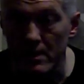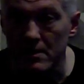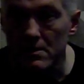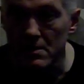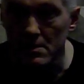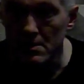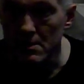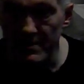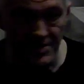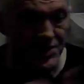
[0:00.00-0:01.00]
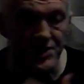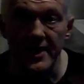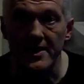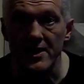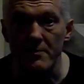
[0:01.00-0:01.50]
fighter, and there's a
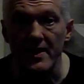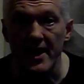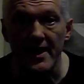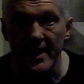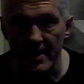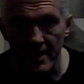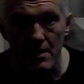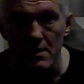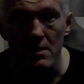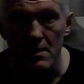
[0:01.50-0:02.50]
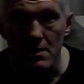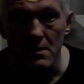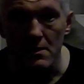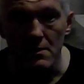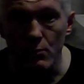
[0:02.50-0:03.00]
scene near the beginning in it
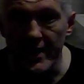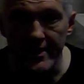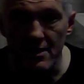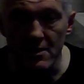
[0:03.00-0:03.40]
when,